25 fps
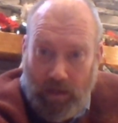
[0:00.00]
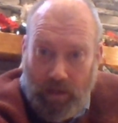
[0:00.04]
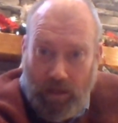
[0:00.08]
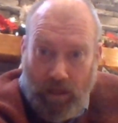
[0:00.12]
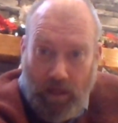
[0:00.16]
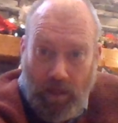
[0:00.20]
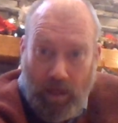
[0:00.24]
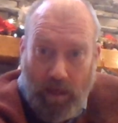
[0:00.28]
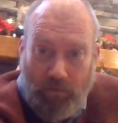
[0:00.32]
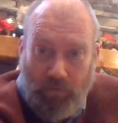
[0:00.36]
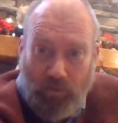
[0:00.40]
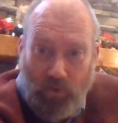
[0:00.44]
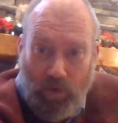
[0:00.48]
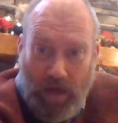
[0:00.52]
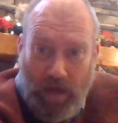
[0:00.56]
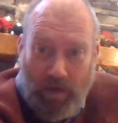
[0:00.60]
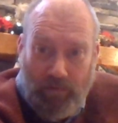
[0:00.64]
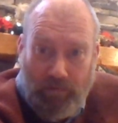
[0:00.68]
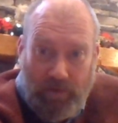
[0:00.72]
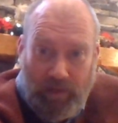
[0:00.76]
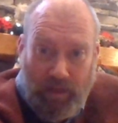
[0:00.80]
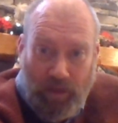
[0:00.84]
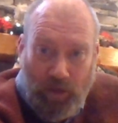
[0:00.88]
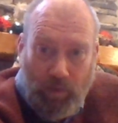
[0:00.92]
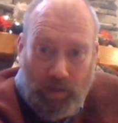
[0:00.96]
If you
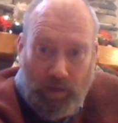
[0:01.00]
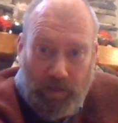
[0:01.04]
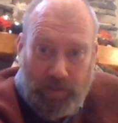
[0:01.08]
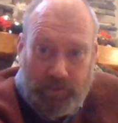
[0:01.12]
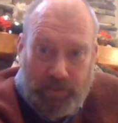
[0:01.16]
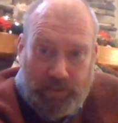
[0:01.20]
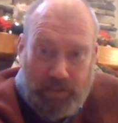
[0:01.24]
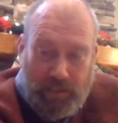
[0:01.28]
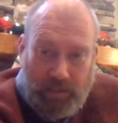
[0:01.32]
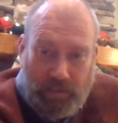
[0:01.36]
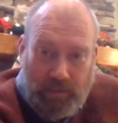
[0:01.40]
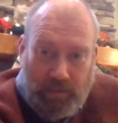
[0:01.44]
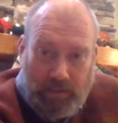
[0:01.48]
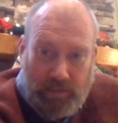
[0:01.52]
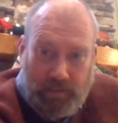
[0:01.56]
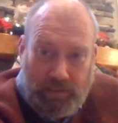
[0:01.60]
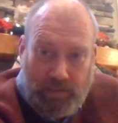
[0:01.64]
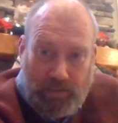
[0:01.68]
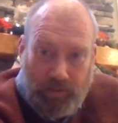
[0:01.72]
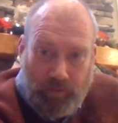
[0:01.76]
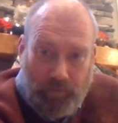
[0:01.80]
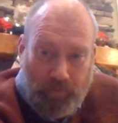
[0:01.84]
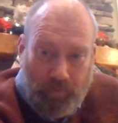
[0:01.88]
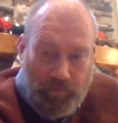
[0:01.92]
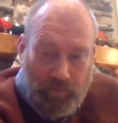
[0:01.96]
have any
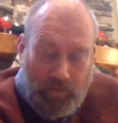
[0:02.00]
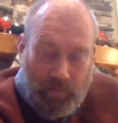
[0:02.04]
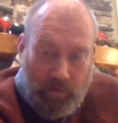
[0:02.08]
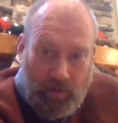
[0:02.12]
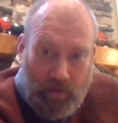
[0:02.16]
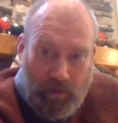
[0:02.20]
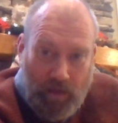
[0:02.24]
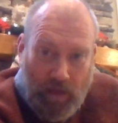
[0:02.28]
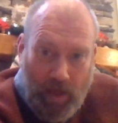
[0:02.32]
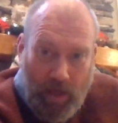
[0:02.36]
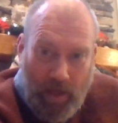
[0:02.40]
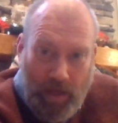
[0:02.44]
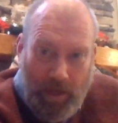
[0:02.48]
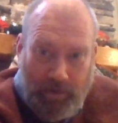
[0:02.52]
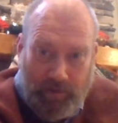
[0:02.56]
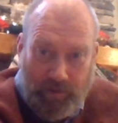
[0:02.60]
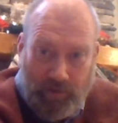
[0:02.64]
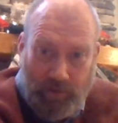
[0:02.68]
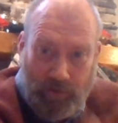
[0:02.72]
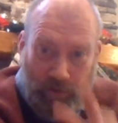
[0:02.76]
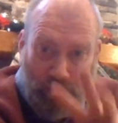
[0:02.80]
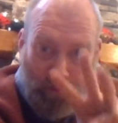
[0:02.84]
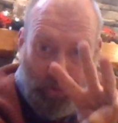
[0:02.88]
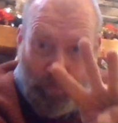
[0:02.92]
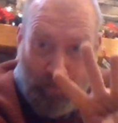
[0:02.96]
questions,
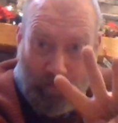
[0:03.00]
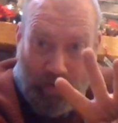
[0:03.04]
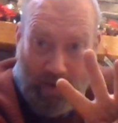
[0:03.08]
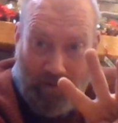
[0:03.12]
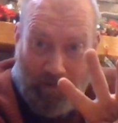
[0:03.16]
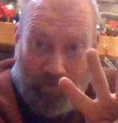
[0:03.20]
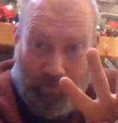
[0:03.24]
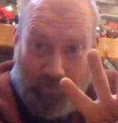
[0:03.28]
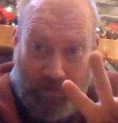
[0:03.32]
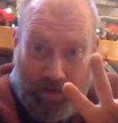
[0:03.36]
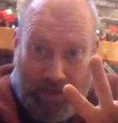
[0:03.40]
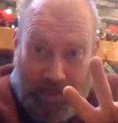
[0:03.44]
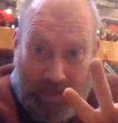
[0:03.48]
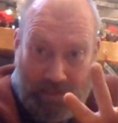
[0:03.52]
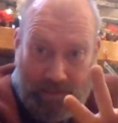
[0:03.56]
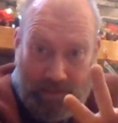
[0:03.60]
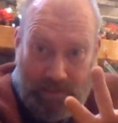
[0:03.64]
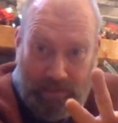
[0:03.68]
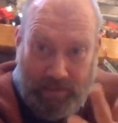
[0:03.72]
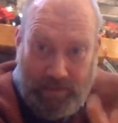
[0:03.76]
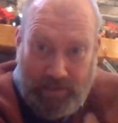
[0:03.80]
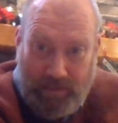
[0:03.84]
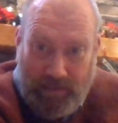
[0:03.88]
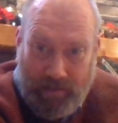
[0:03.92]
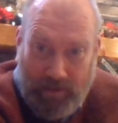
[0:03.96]
ask 3
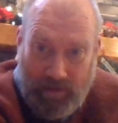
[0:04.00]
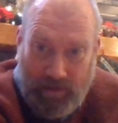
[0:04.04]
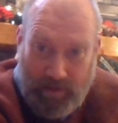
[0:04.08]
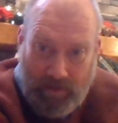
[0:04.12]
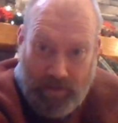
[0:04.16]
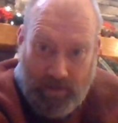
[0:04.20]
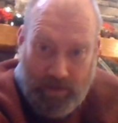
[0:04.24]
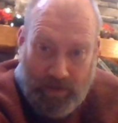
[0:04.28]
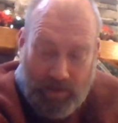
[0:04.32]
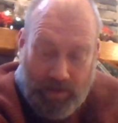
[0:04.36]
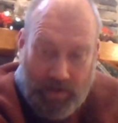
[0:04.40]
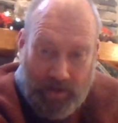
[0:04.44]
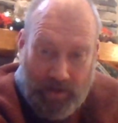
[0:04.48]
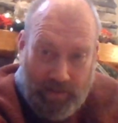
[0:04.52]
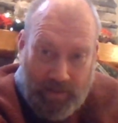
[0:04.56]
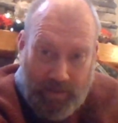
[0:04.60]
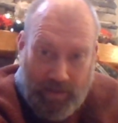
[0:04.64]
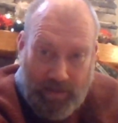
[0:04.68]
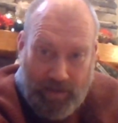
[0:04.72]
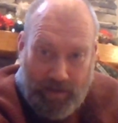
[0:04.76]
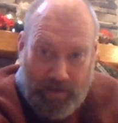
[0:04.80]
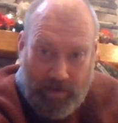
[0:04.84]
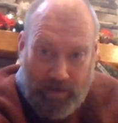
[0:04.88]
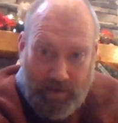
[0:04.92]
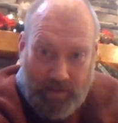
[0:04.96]
friends and
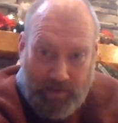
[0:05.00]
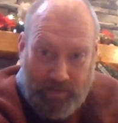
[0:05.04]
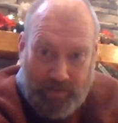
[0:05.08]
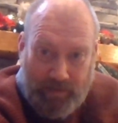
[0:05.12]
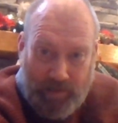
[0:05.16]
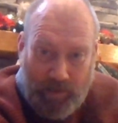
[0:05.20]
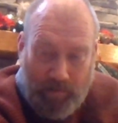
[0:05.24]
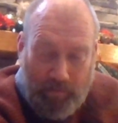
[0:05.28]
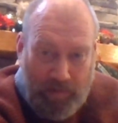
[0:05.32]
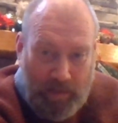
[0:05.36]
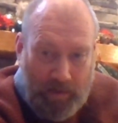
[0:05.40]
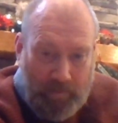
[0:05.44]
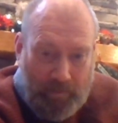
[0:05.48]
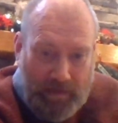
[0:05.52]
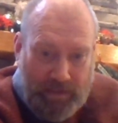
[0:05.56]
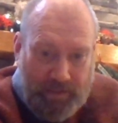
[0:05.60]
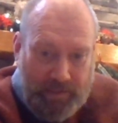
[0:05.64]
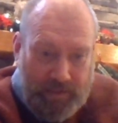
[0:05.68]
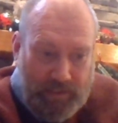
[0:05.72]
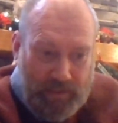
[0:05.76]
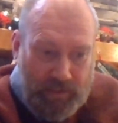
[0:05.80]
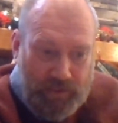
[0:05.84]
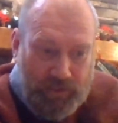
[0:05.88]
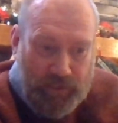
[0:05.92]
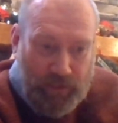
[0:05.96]
then send me a
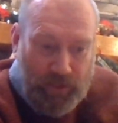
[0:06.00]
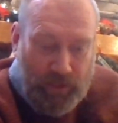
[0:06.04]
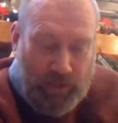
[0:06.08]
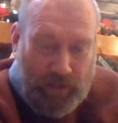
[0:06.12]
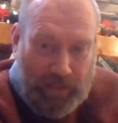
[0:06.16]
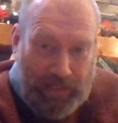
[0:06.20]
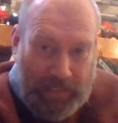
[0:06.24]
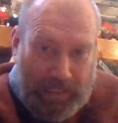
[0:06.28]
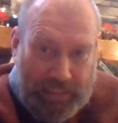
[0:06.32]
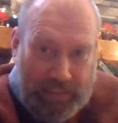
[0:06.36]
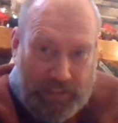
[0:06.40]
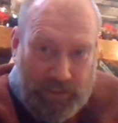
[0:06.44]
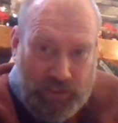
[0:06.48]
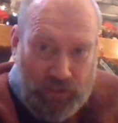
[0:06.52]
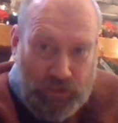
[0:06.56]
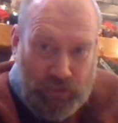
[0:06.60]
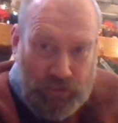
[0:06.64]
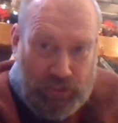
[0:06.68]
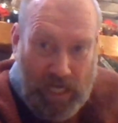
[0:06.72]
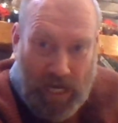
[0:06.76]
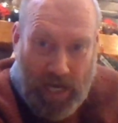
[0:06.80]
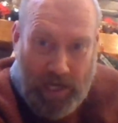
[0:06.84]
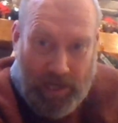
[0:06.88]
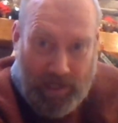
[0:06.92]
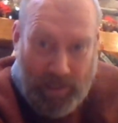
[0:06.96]
message on
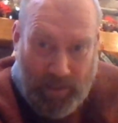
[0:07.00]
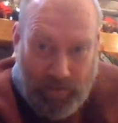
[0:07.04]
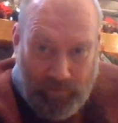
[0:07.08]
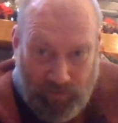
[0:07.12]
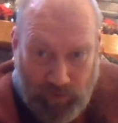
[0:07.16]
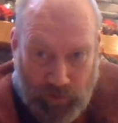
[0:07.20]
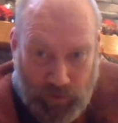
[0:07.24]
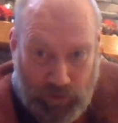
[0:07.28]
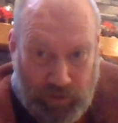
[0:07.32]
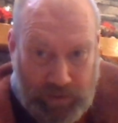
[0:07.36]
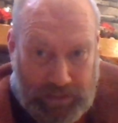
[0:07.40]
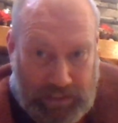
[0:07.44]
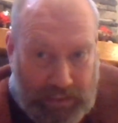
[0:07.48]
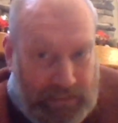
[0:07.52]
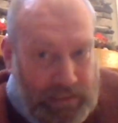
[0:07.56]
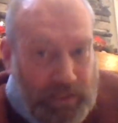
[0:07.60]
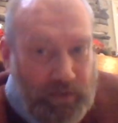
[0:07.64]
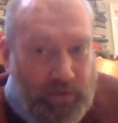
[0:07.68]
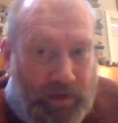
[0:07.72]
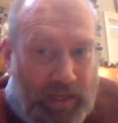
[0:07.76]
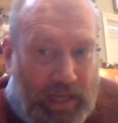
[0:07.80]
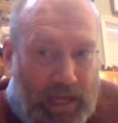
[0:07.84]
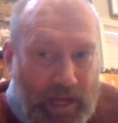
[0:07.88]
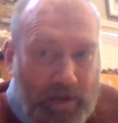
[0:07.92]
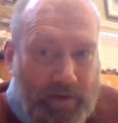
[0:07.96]
chat if you still
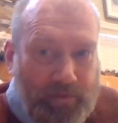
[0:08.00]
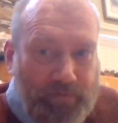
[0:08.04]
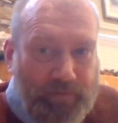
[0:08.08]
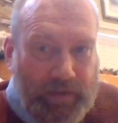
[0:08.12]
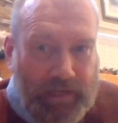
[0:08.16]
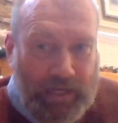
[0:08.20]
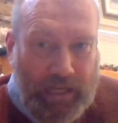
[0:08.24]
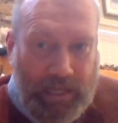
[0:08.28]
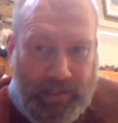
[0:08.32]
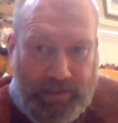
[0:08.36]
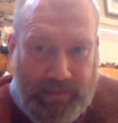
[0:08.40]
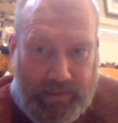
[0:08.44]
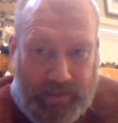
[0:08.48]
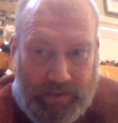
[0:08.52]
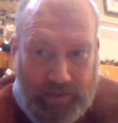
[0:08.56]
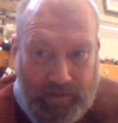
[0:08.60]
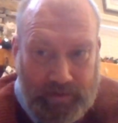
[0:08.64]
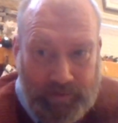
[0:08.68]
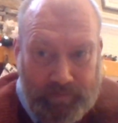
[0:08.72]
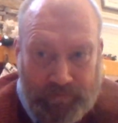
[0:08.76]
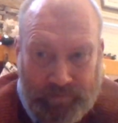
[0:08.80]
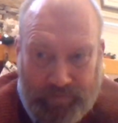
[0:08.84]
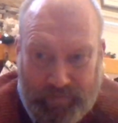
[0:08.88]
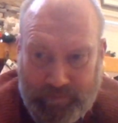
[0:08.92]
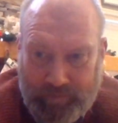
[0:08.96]
don't have an answer,
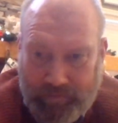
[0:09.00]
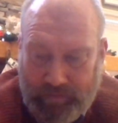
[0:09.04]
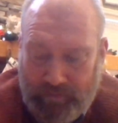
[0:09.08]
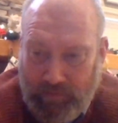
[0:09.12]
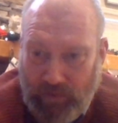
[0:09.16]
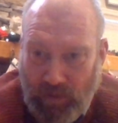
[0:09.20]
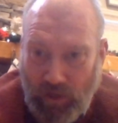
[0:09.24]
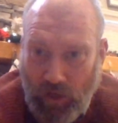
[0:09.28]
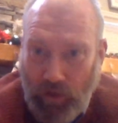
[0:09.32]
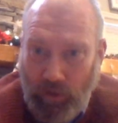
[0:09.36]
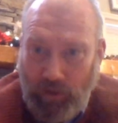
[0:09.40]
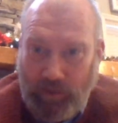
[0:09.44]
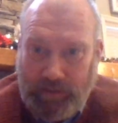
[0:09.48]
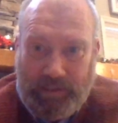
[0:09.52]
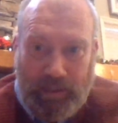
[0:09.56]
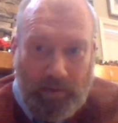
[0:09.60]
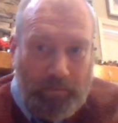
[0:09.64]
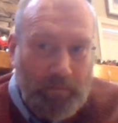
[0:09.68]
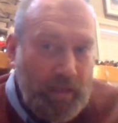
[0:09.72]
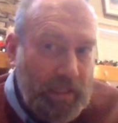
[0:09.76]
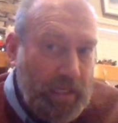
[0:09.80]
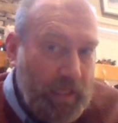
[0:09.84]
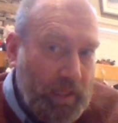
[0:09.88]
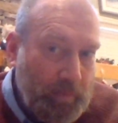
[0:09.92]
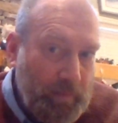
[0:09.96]
or send
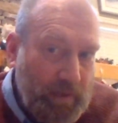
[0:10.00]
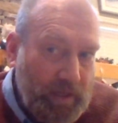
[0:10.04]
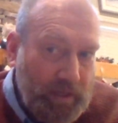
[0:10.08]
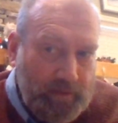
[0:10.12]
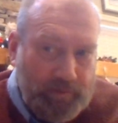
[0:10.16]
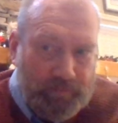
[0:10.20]
me an email.